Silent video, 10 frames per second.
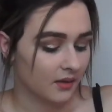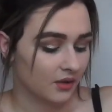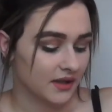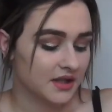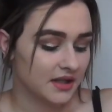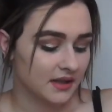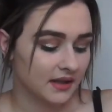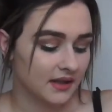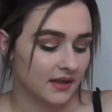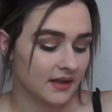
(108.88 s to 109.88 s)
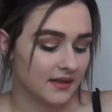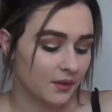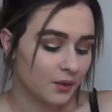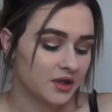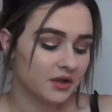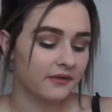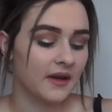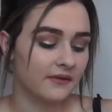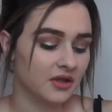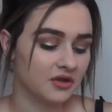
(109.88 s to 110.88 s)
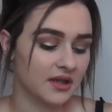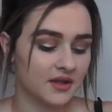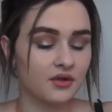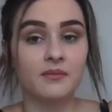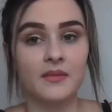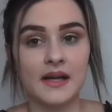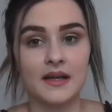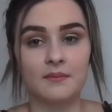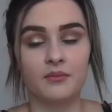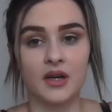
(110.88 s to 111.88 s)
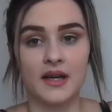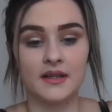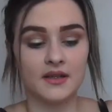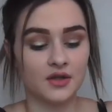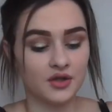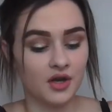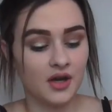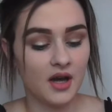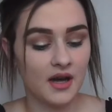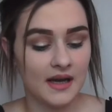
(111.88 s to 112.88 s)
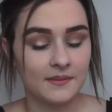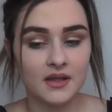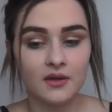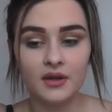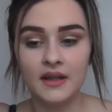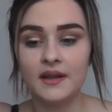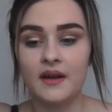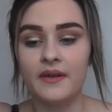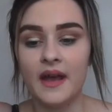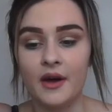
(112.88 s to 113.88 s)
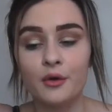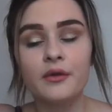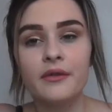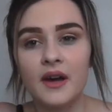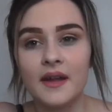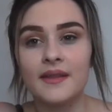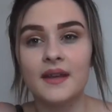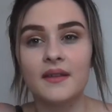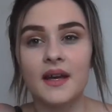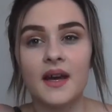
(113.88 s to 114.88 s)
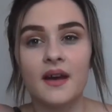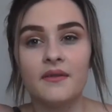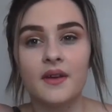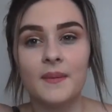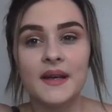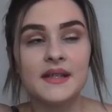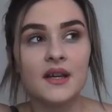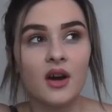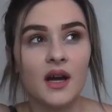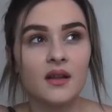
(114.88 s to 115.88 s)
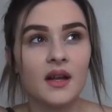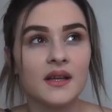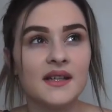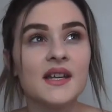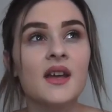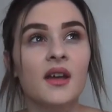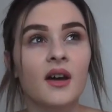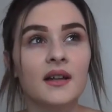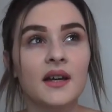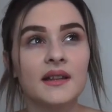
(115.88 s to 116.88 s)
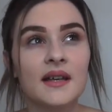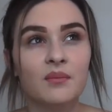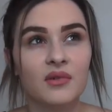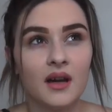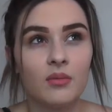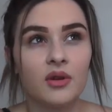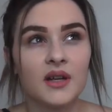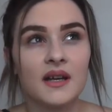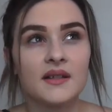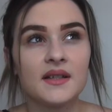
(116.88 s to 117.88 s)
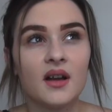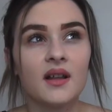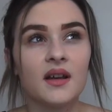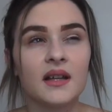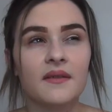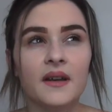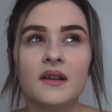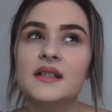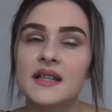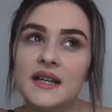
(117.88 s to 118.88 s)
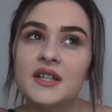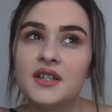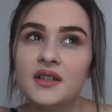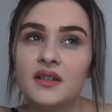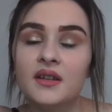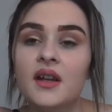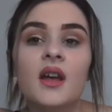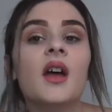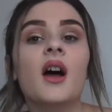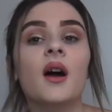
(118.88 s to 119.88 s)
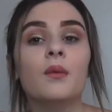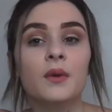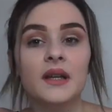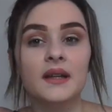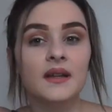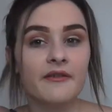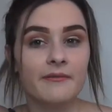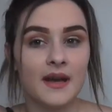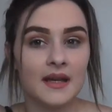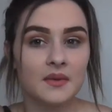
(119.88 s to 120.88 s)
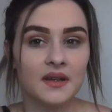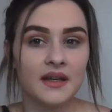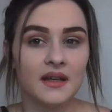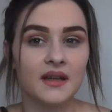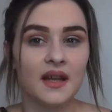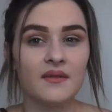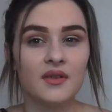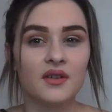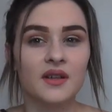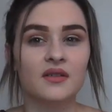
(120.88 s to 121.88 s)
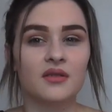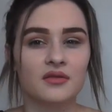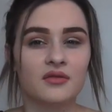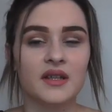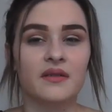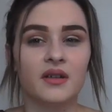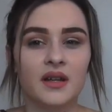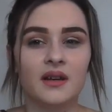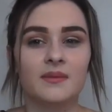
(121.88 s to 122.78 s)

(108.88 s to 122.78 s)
question is what's your favorite drugstore makeup brand so i absolutely love elf i think they have amazing highlighters i like their brow products i like their foundation i really love maybelline even though they're not cruelty free i